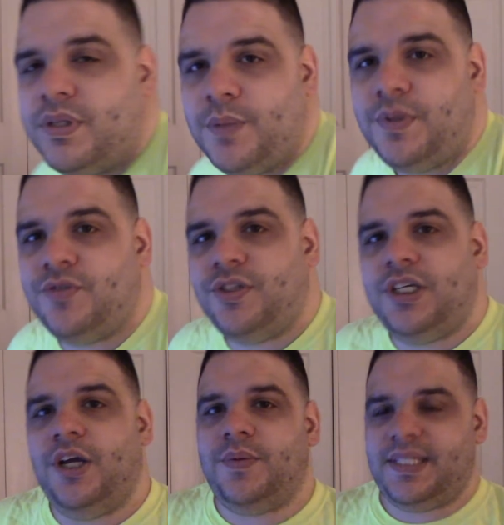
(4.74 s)
what's up? It's
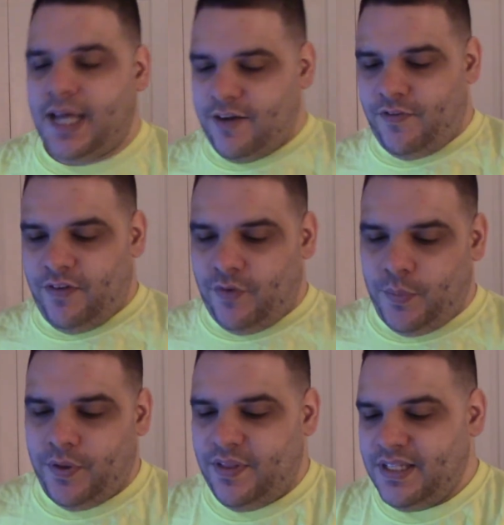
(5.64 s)
Richie here with Statifying
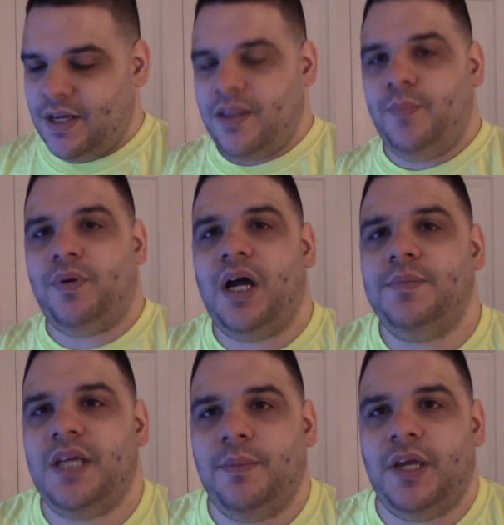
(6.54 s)
Football. These are the
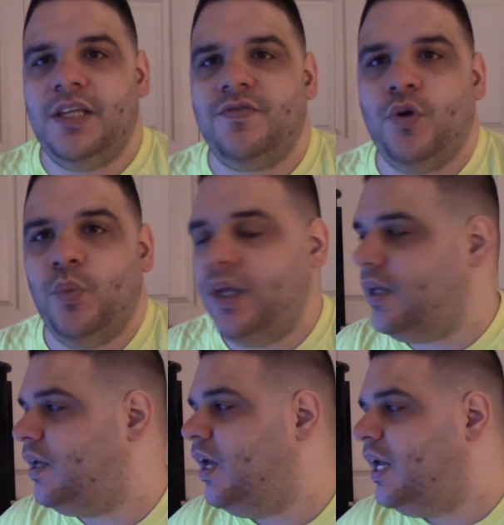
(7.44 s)
primetime games for
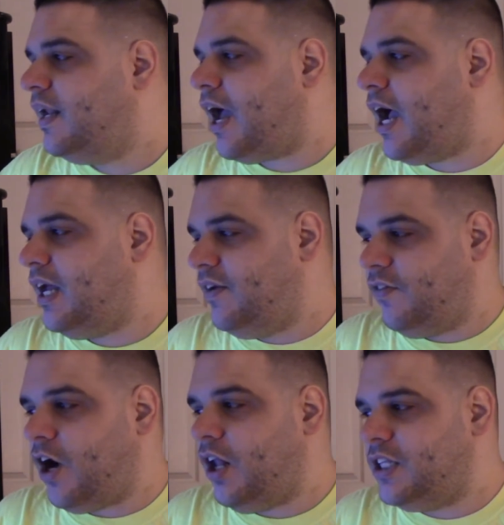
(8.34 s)
week nine of
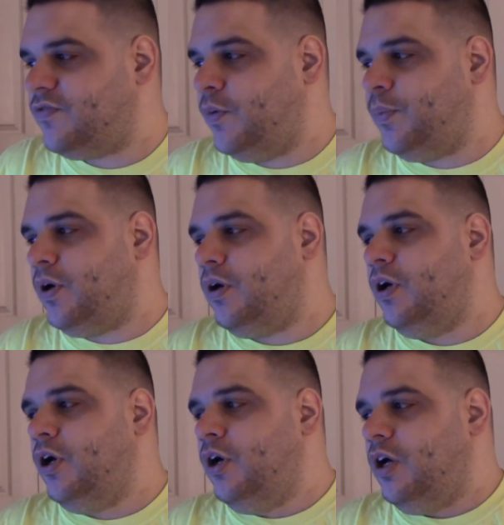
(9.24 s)
college football.
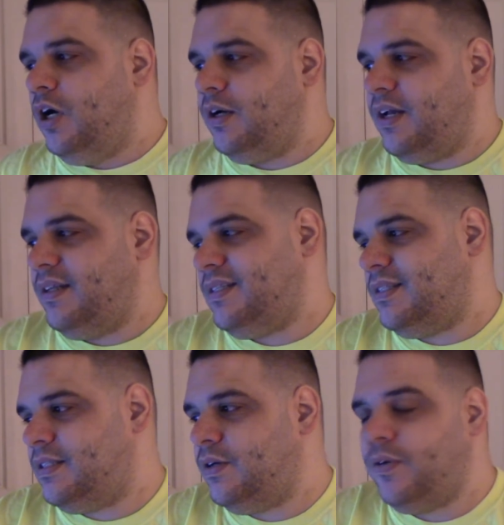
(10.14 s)
Uh,
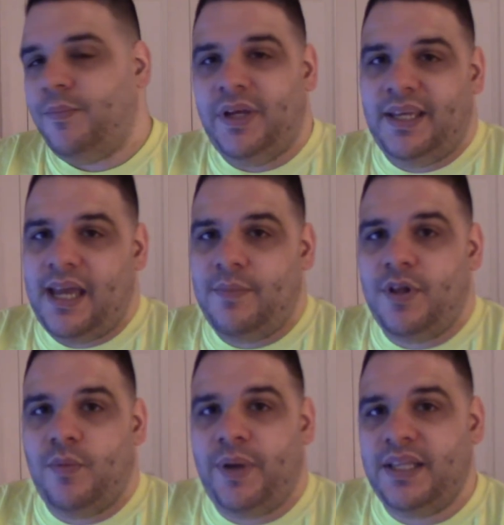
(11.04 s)
Still a big game
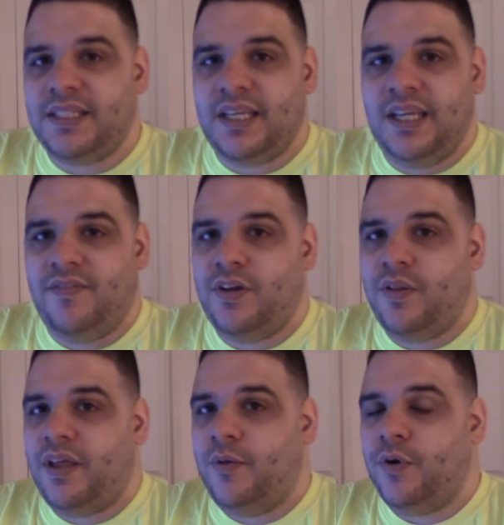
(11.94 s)
though, Penn State, even though
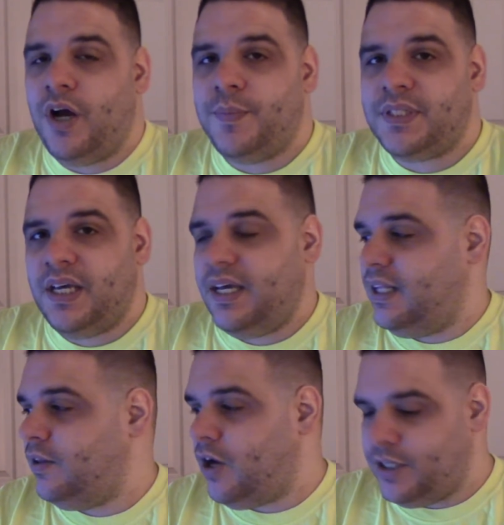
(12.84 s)
they were upset
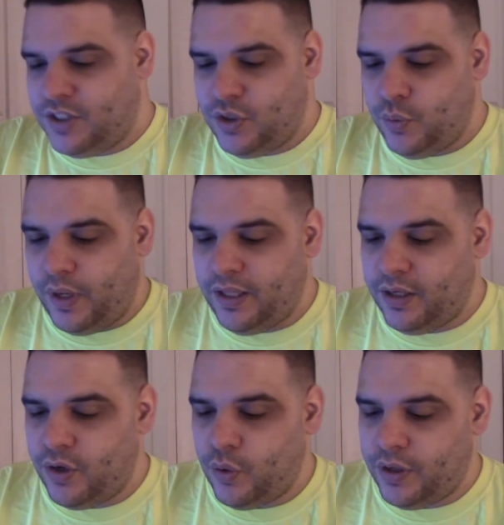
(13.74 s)
and lost to
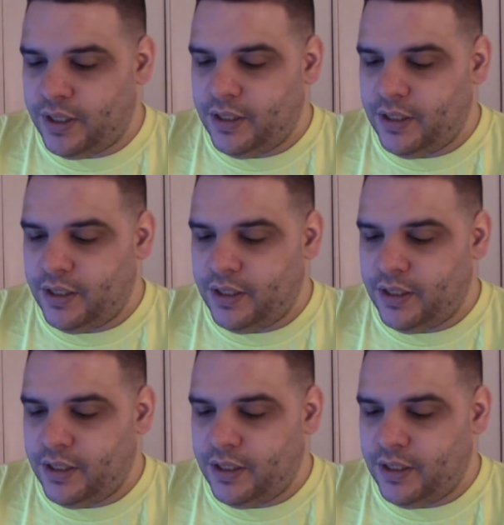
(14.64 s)
Illinois